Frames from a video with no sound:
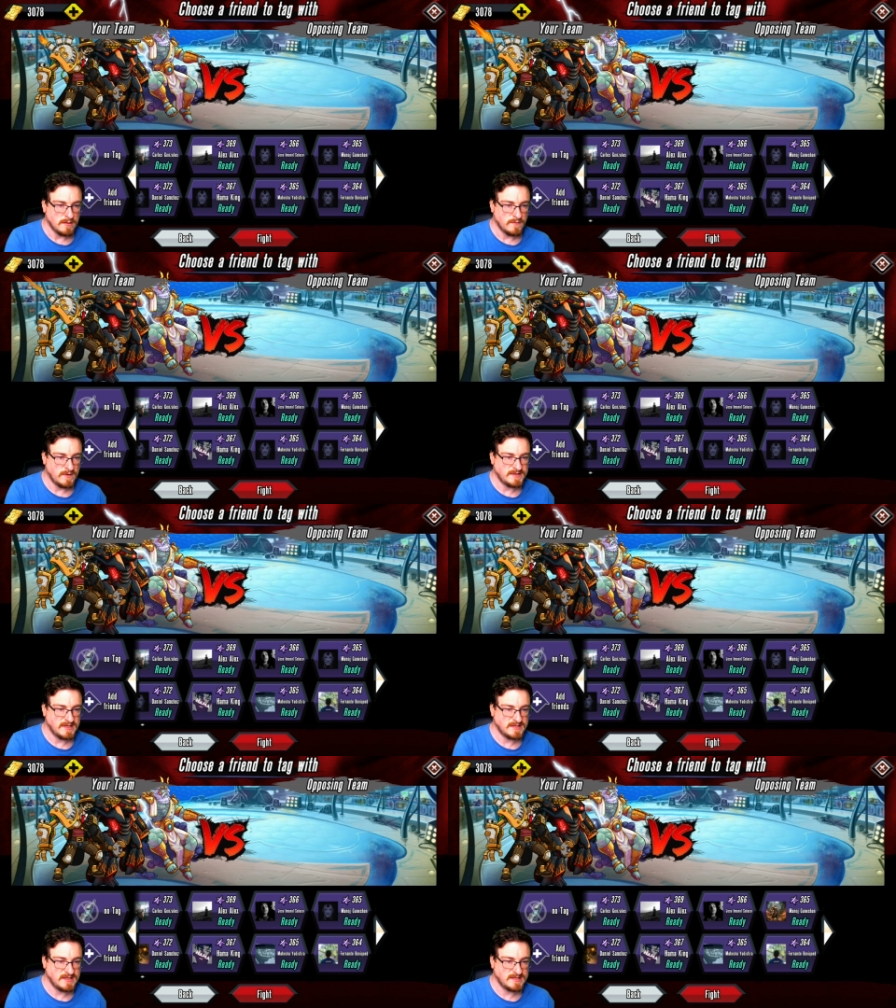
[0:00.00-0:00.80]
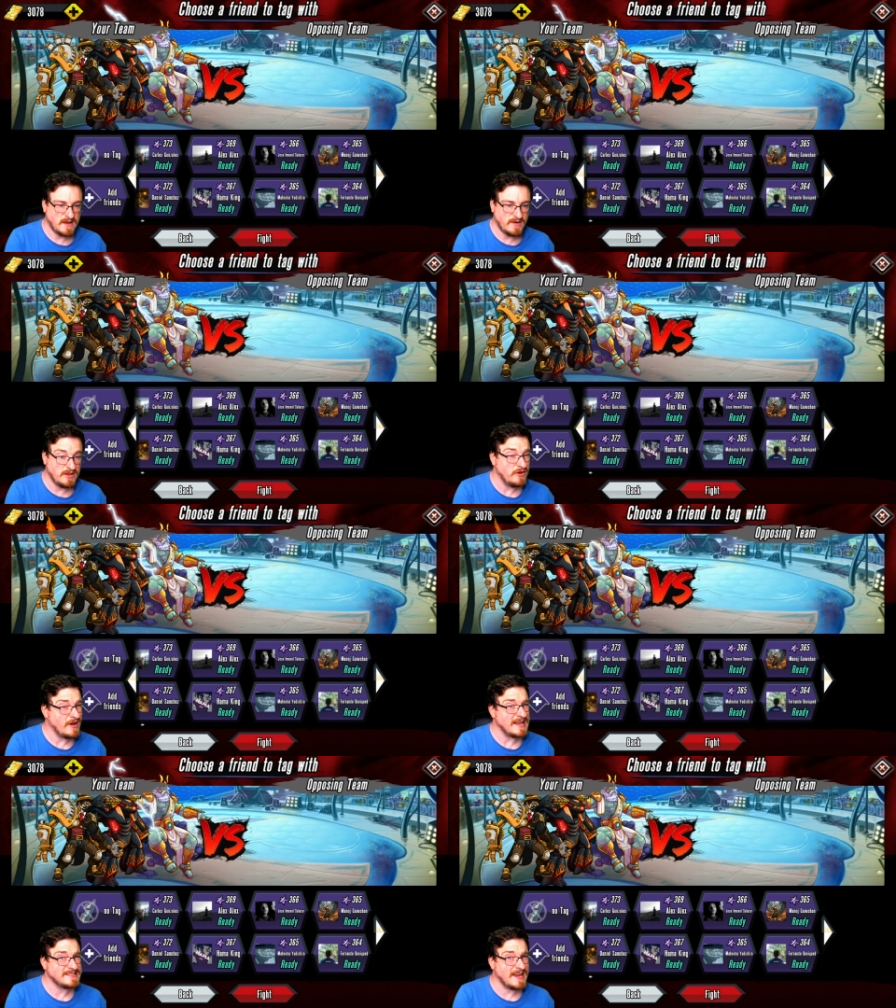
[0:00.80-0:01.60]
367, and you
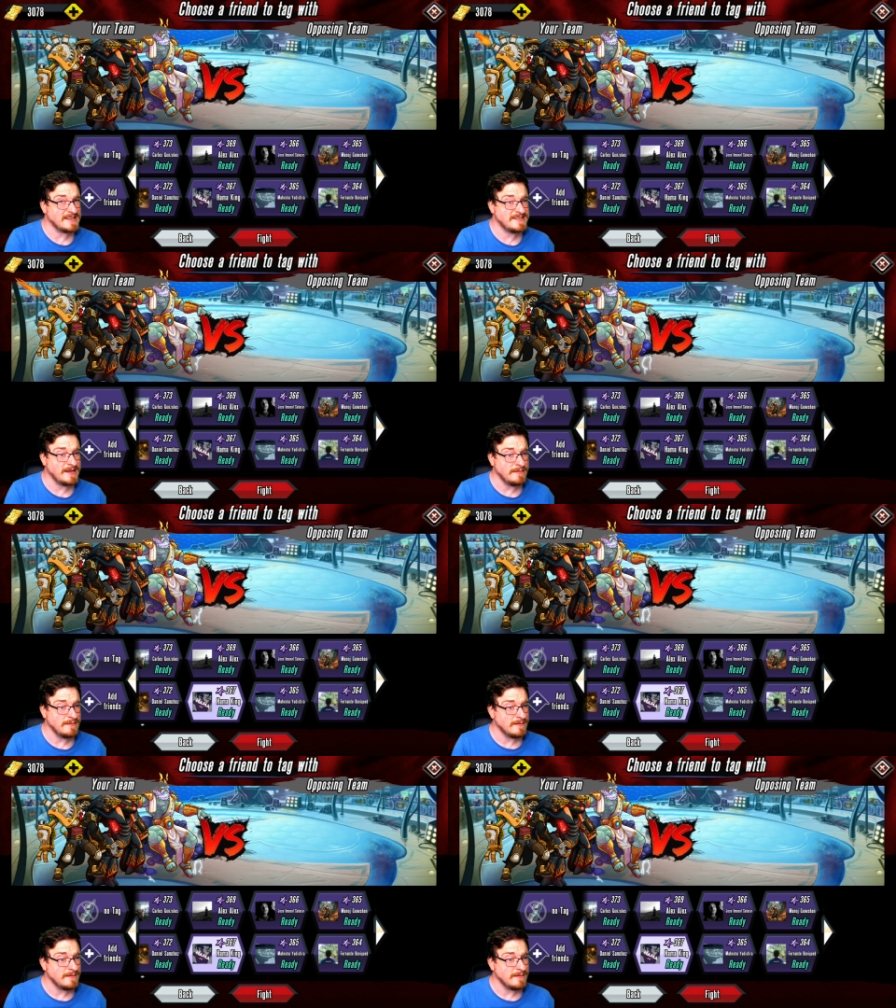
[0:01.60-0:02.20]
guys guessed it.